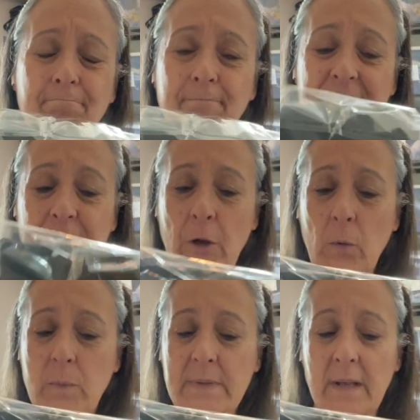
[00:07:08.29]
You
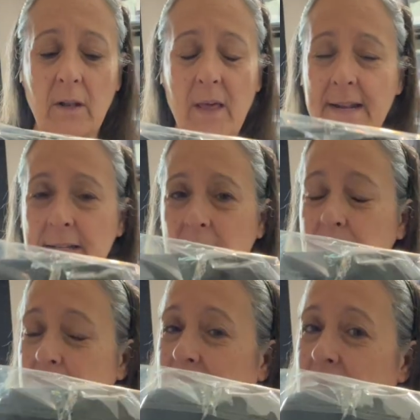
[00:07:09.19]
know, a lot of
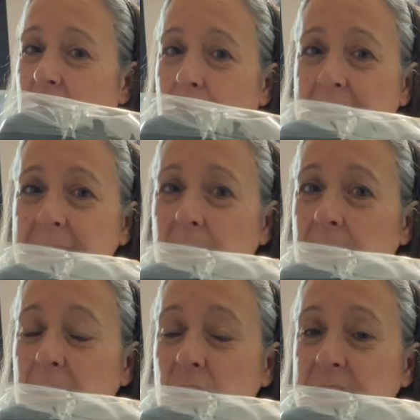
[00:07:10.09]
times, man, don't pass on
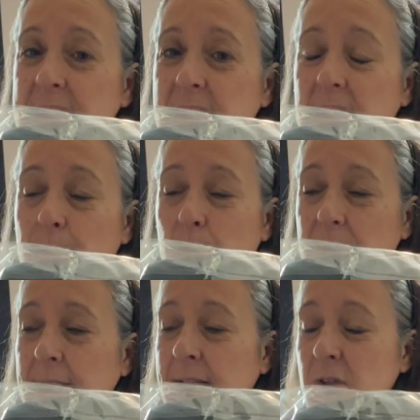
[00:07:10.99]
that unique stuff.
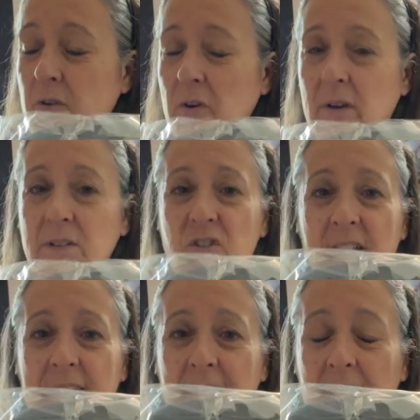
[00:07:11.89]
Put it in your cart.
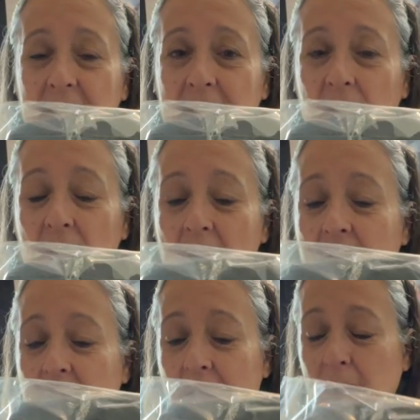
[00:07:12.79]
Check it out later.
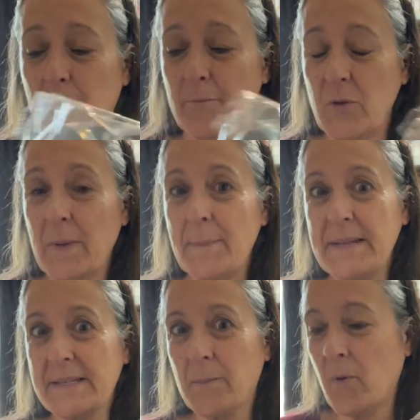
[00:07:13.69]
You might be
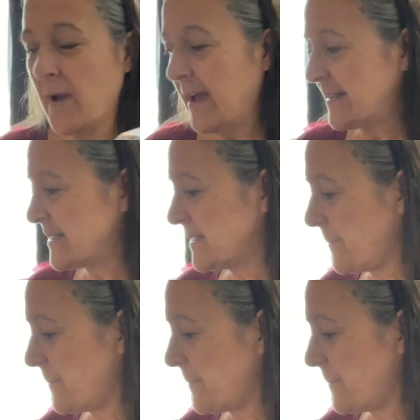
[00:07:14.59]
surprised.